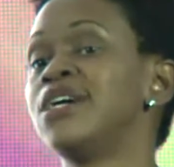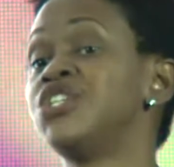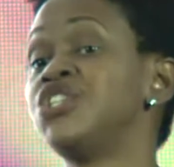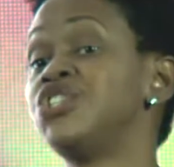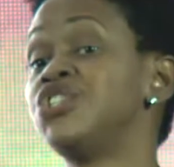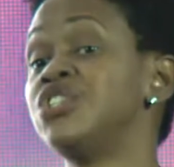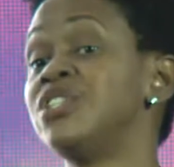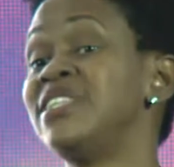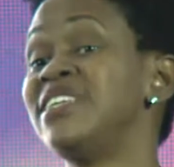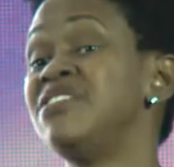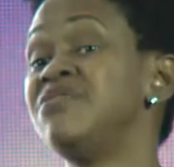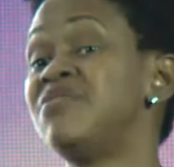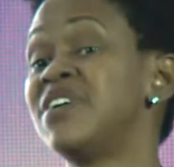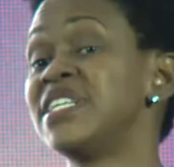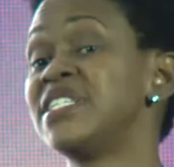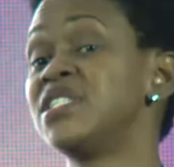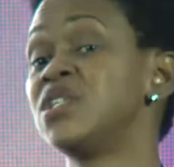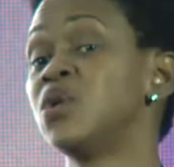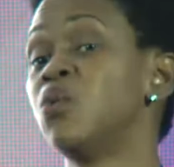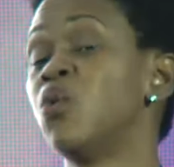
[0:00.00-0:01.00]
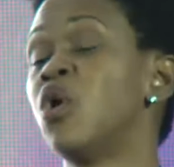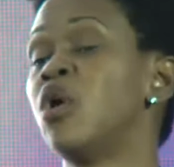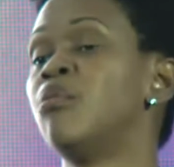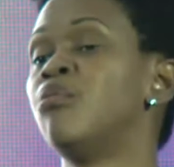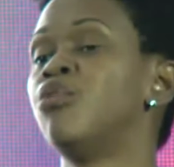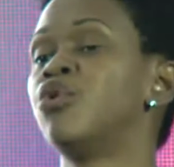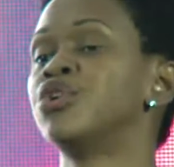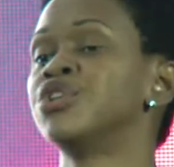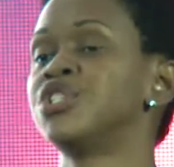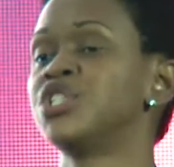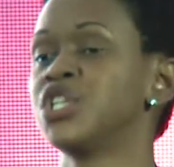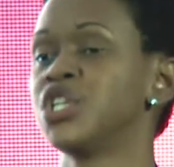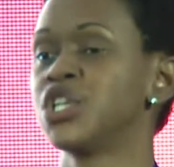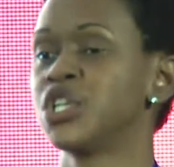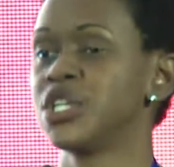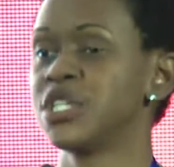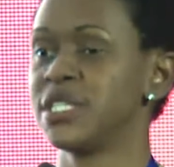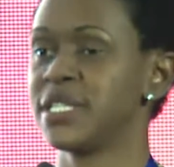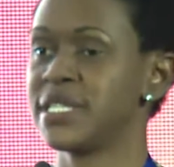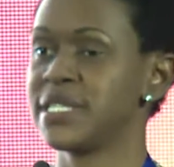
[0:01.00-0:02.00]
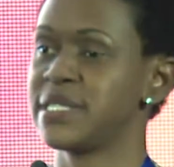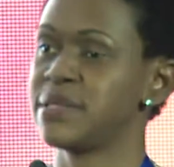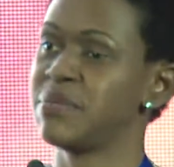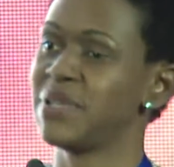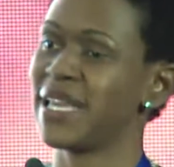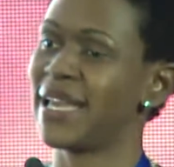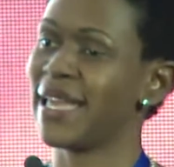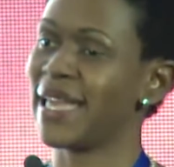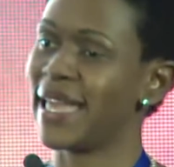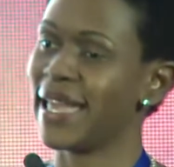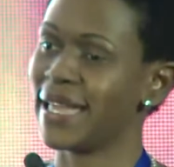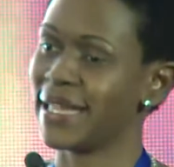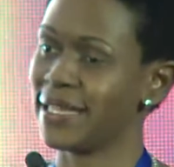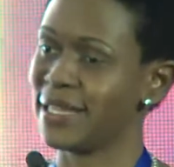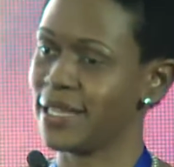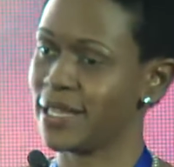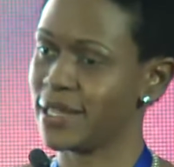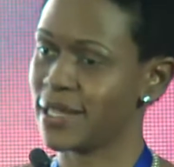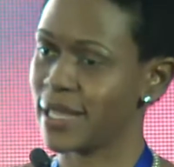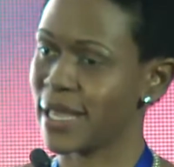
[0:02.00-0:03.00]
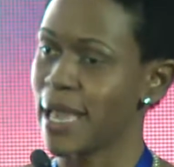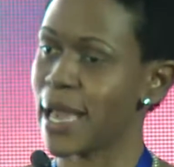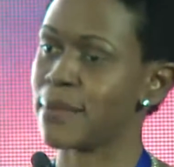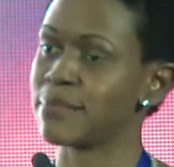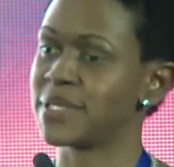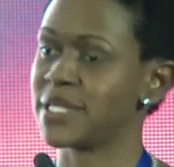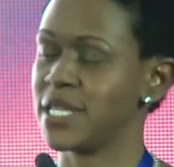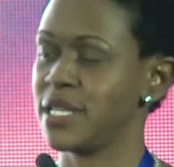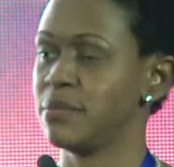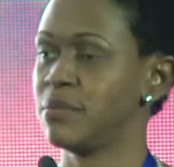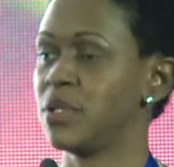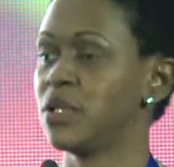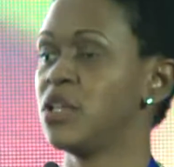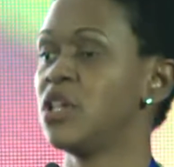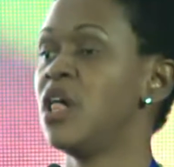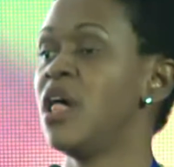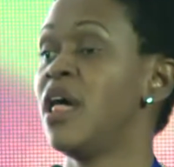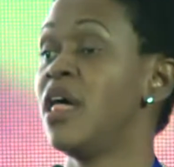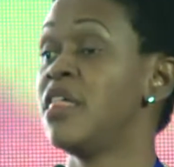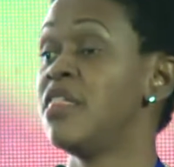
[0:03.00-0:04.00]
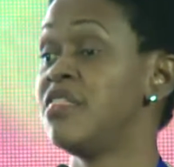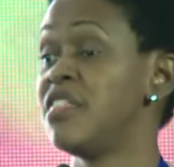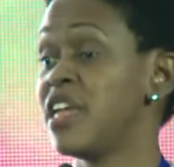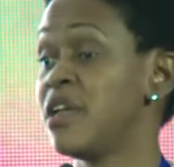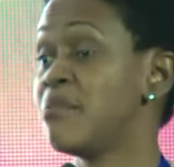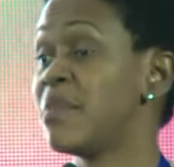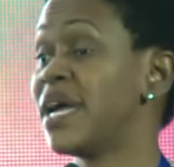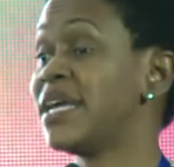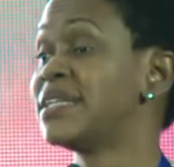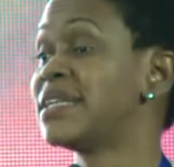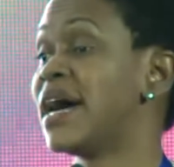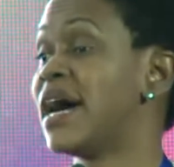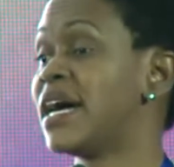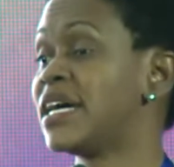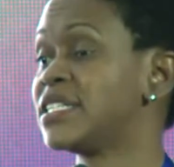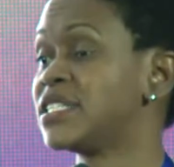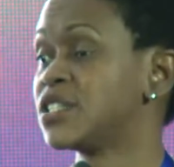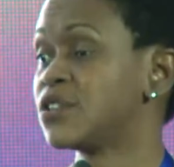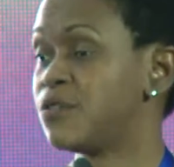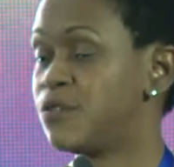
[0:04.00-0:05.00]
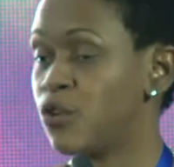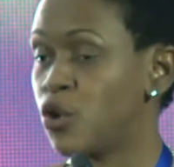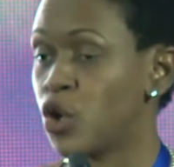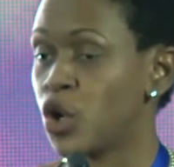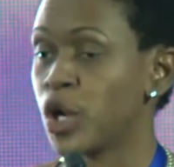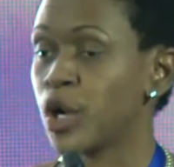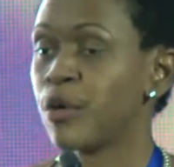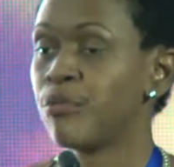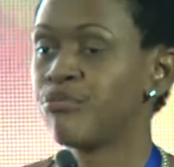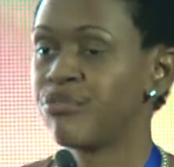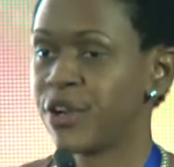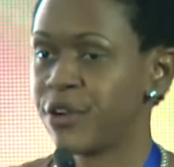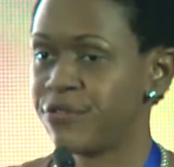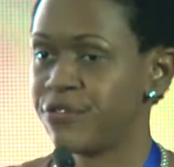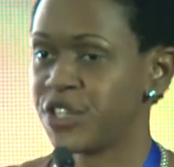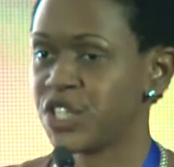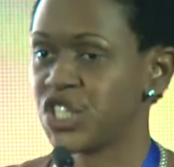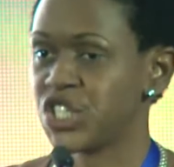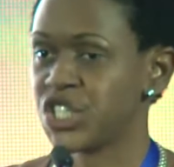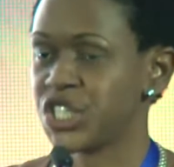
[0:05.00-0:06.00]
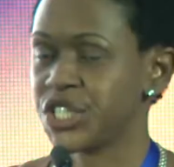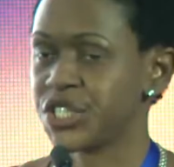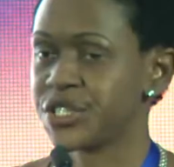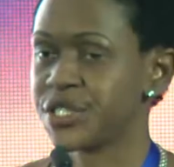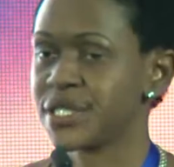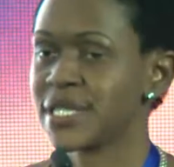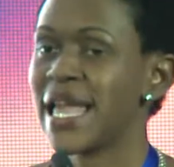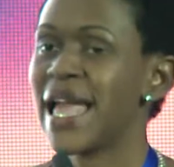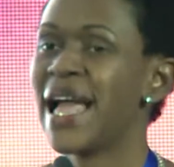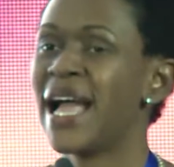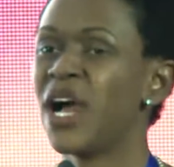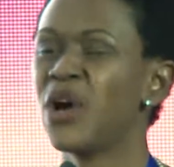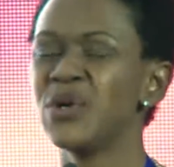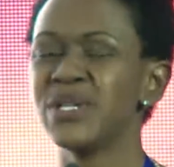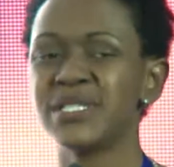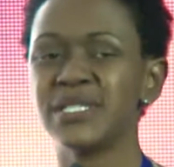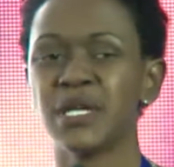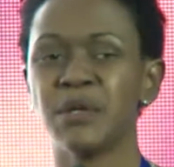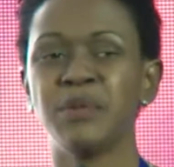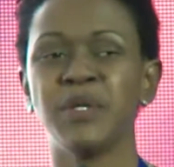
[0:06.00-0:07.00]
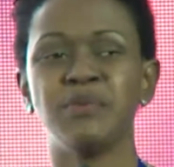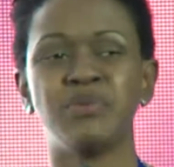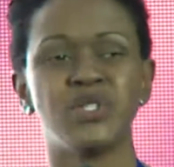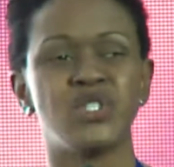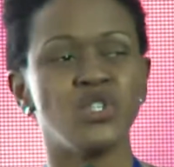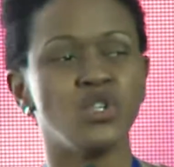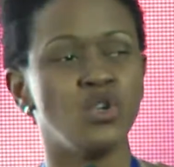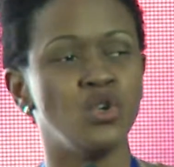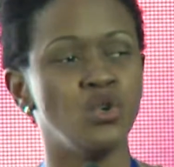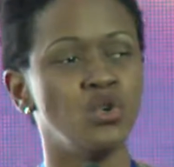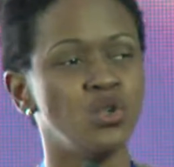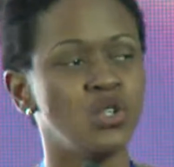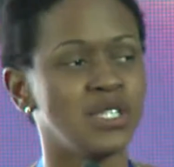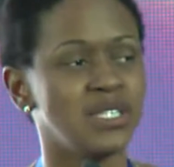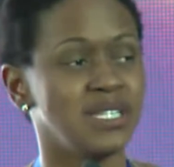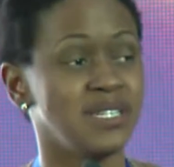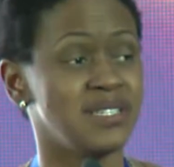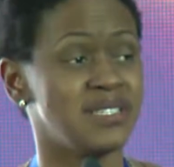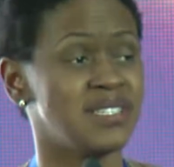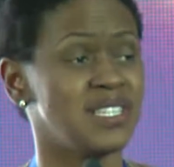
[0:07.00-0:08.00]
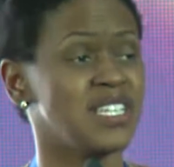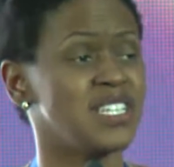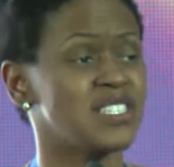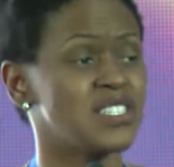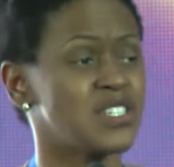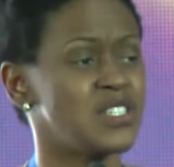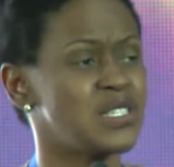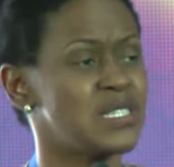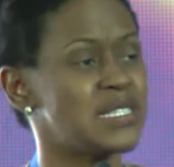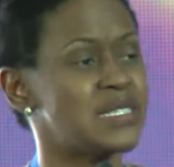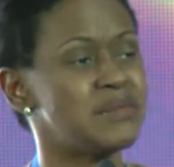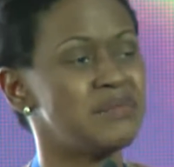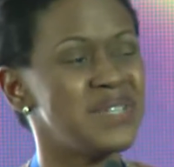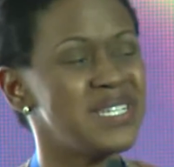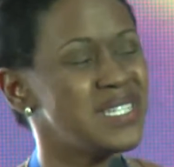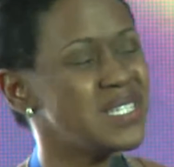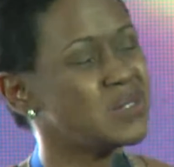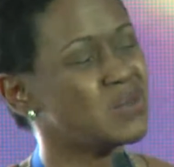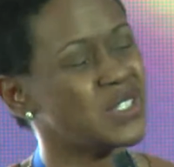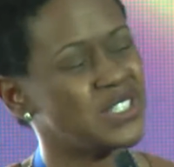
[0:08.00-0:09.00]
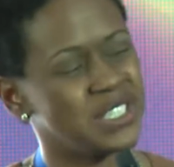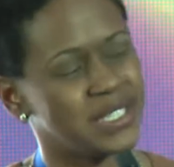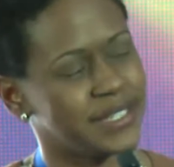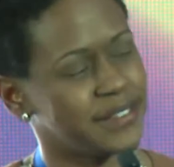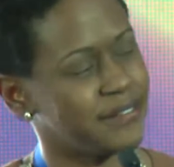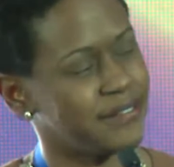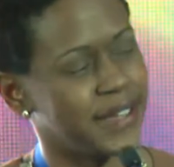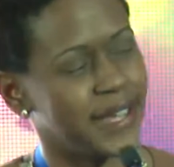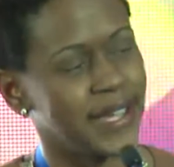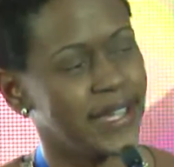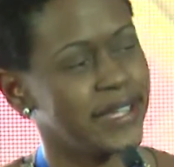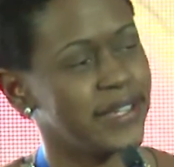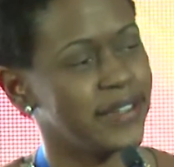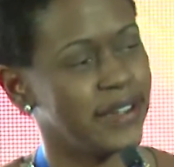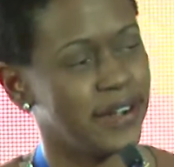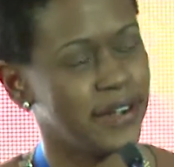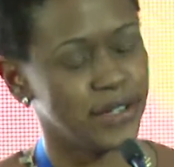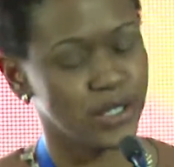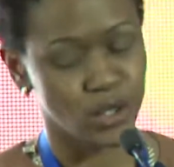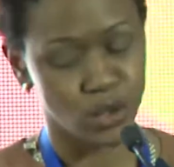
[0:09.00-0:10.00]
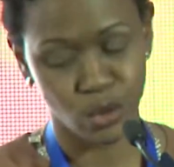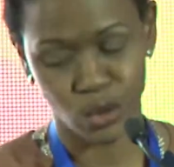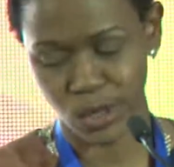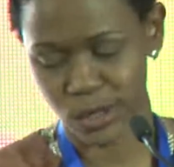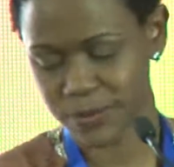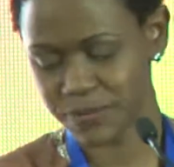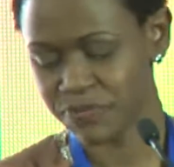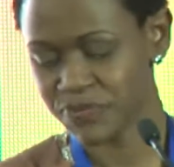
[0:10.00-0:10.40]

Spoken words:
should the investor want more security and to be ahead in the cap table, they might ask for preference shares. I always tell people to Google these things because it's amazing what you can find on Google.